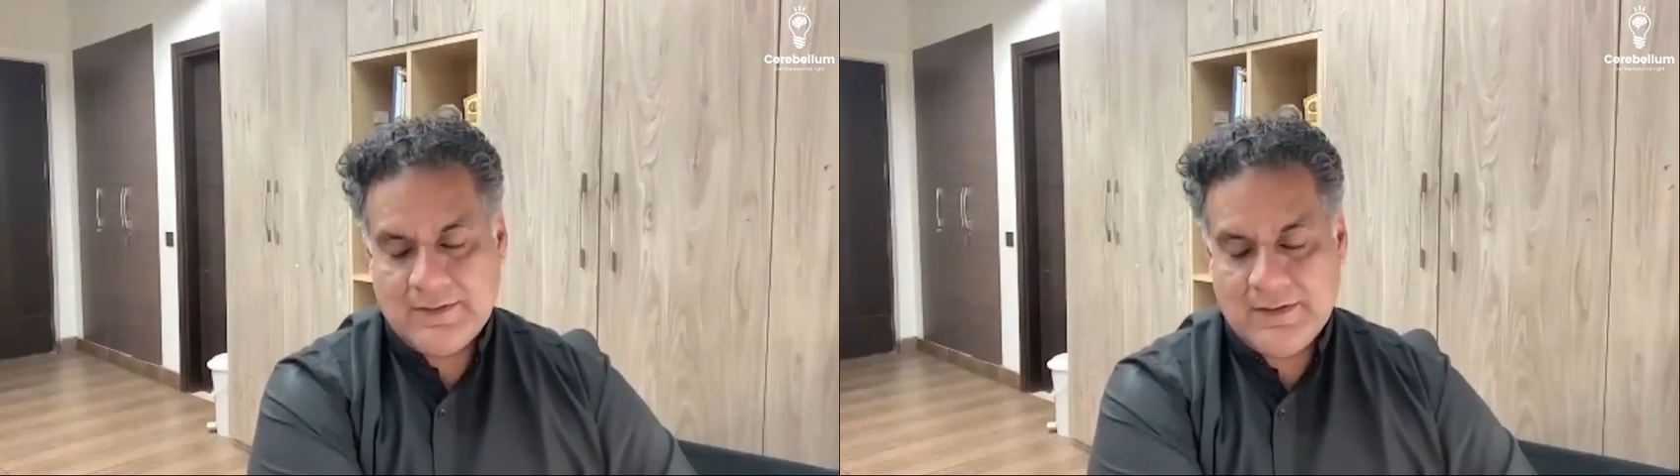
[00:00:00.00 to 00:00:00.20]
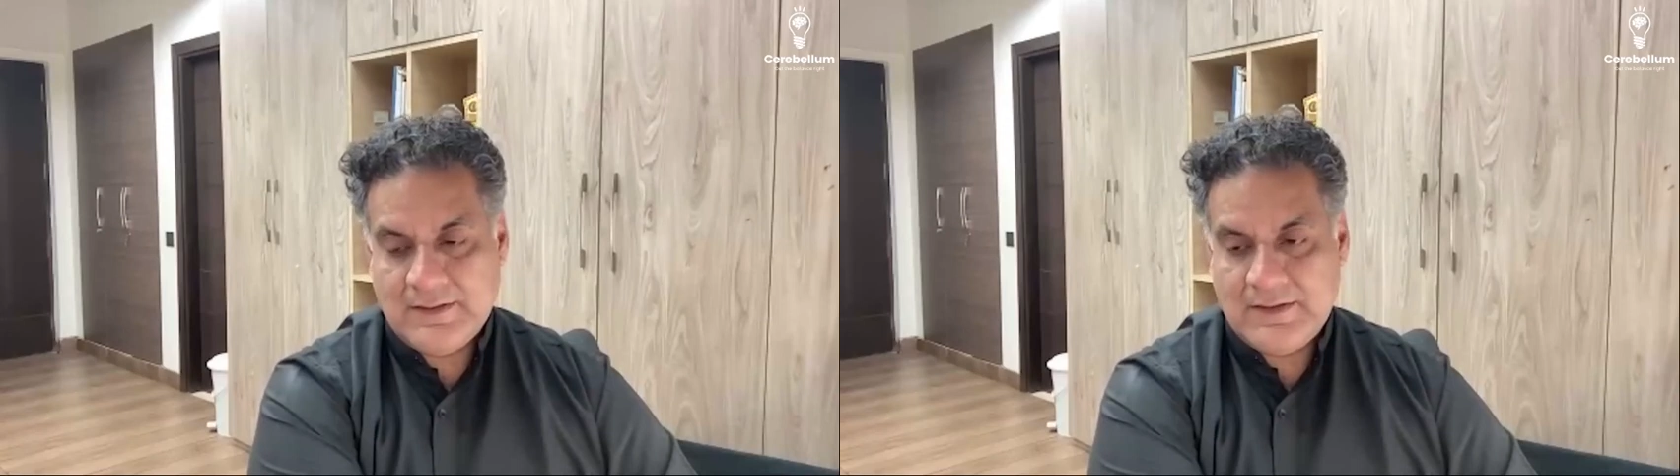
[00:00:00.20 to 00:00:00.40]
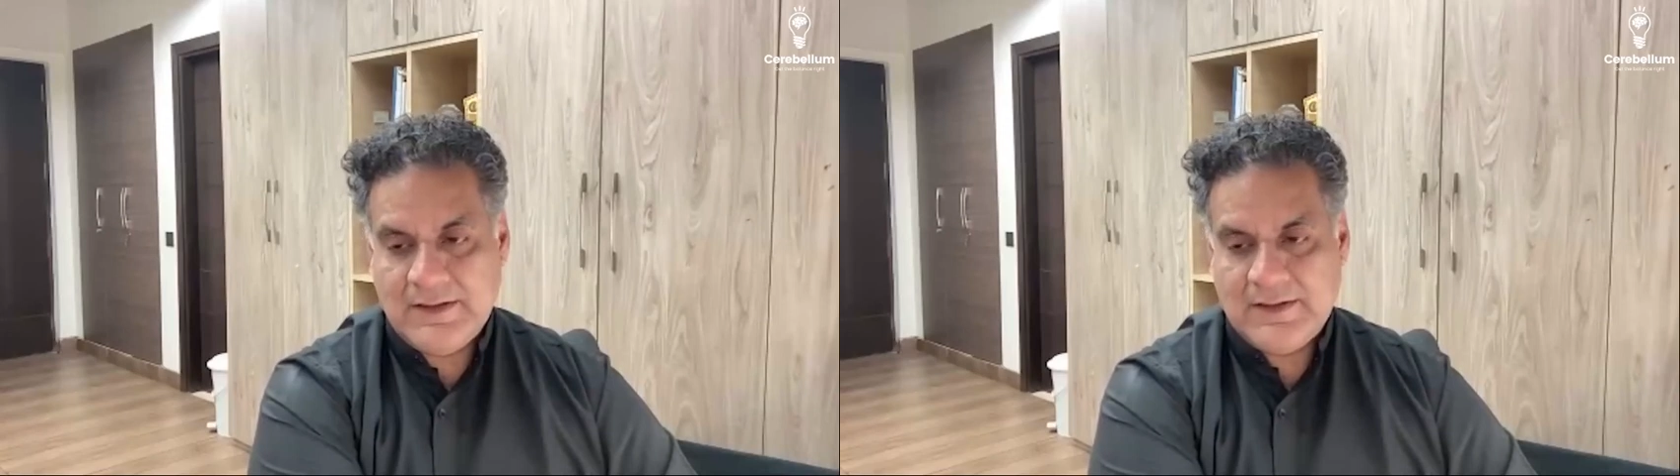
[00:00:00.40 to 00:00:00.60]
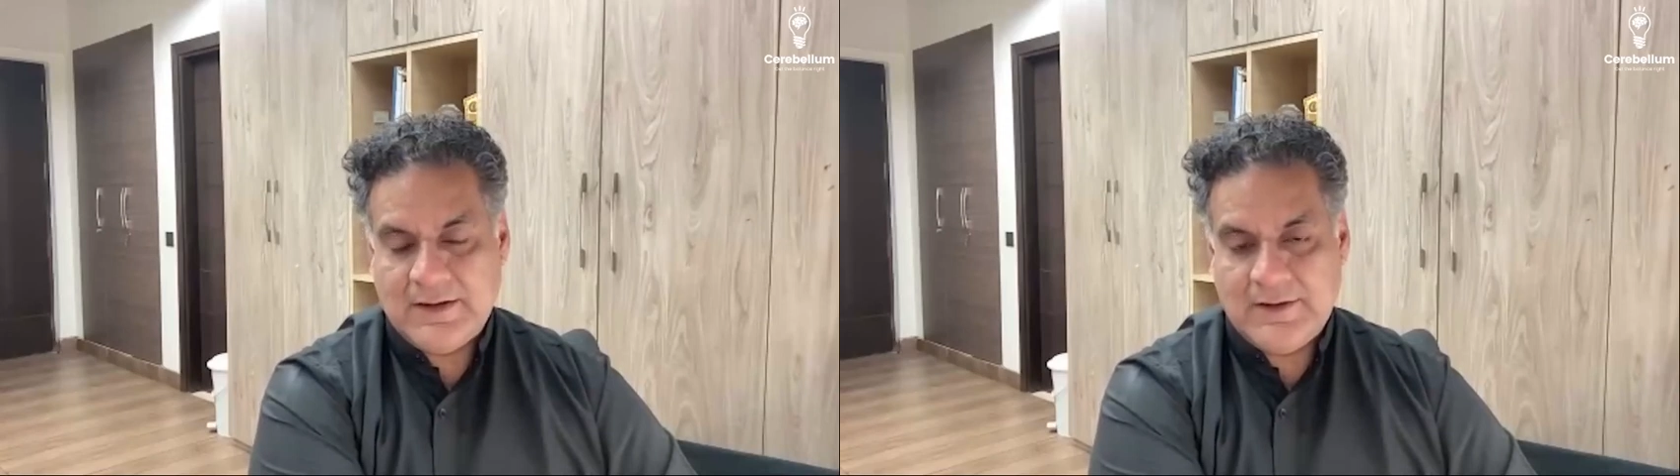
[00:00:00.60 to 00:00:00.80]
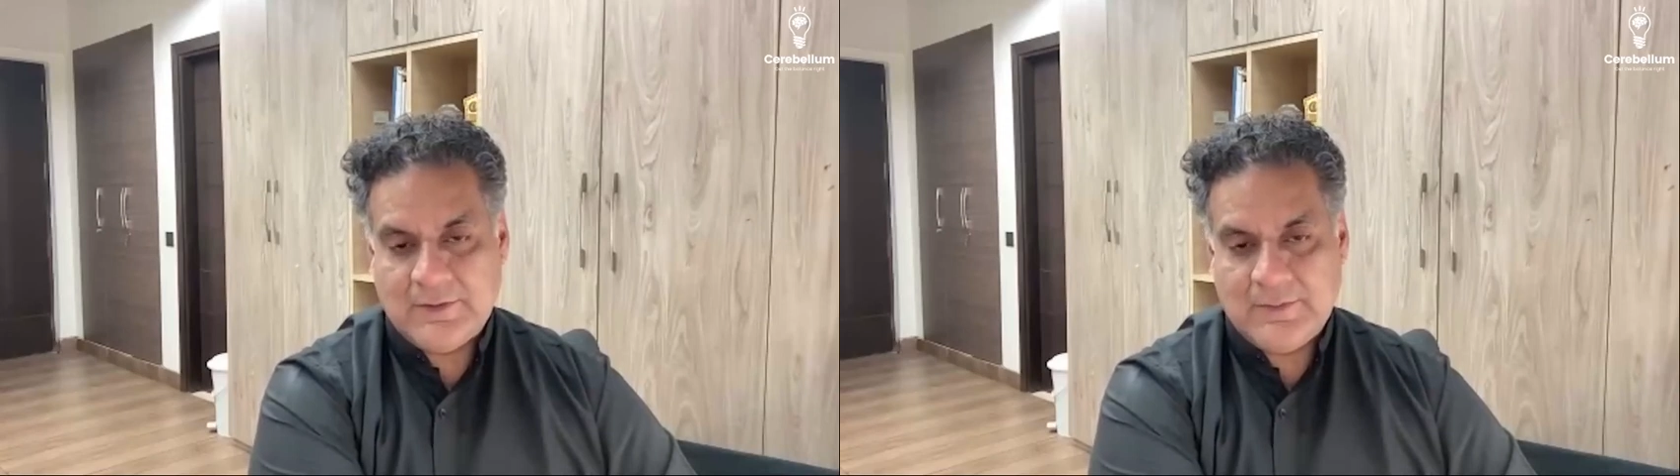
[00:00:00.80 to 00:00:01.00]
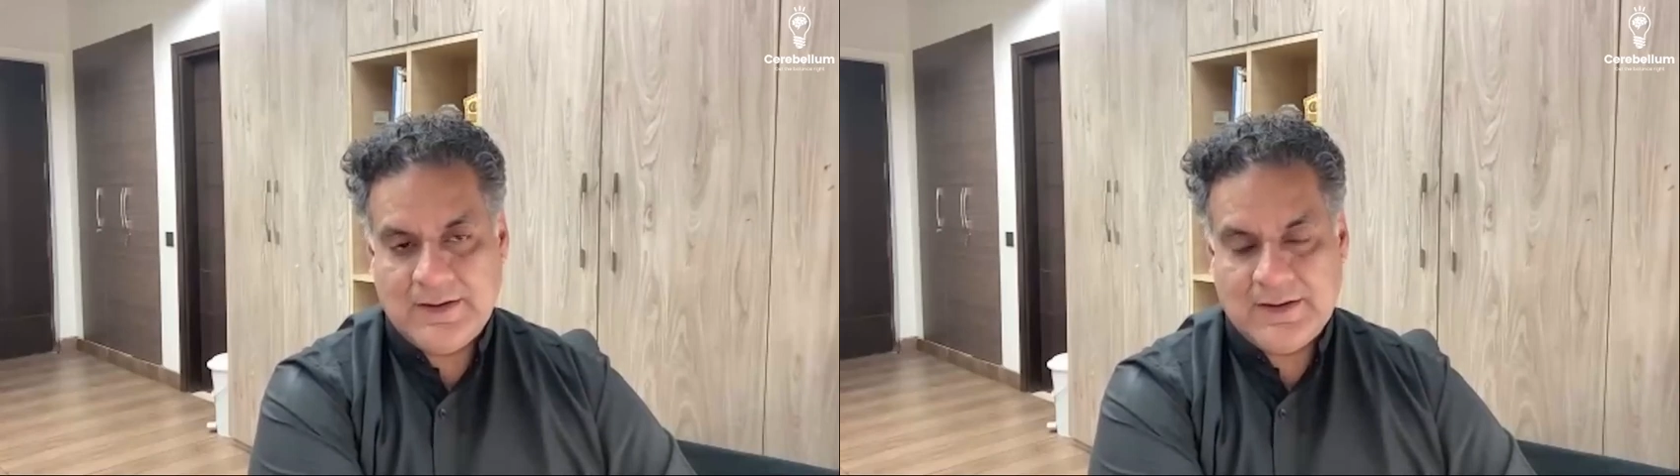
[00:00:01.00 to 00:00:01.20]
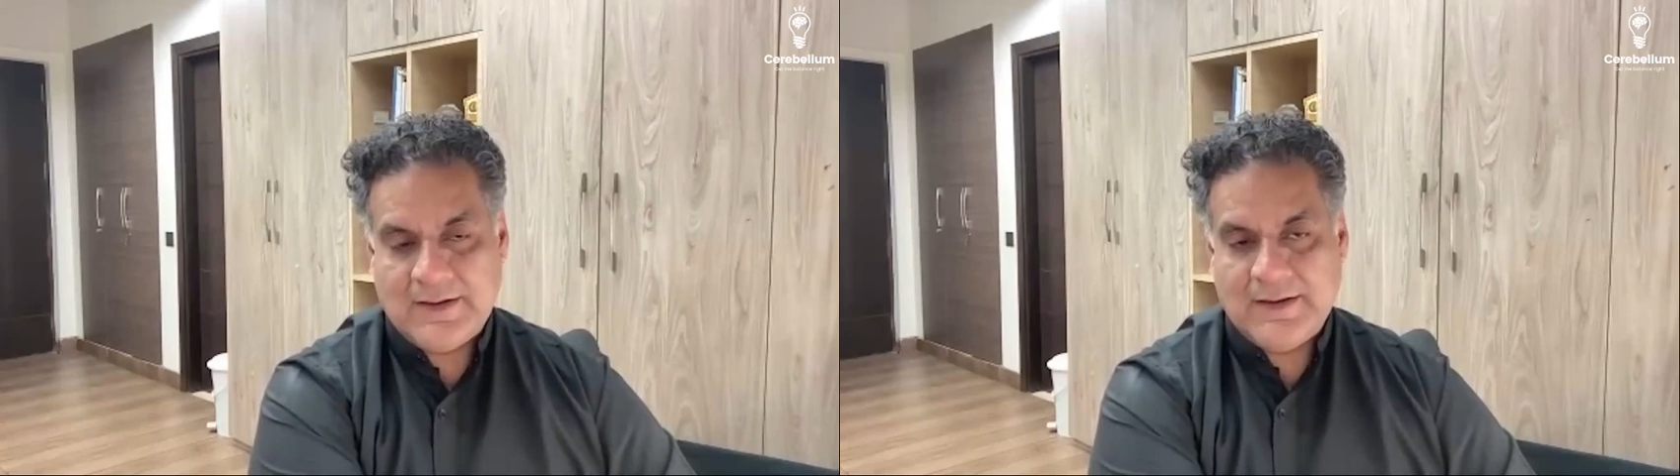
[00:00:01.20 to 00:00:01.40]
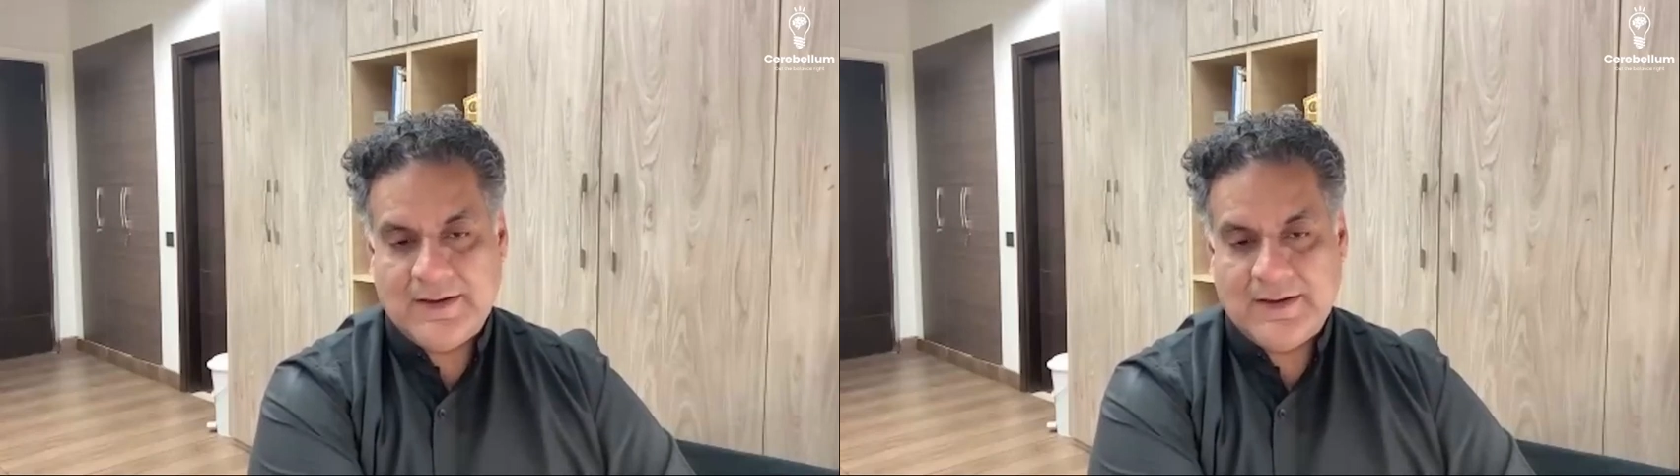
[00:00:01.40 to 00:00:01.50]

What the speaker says: in 3 ghanton mein likha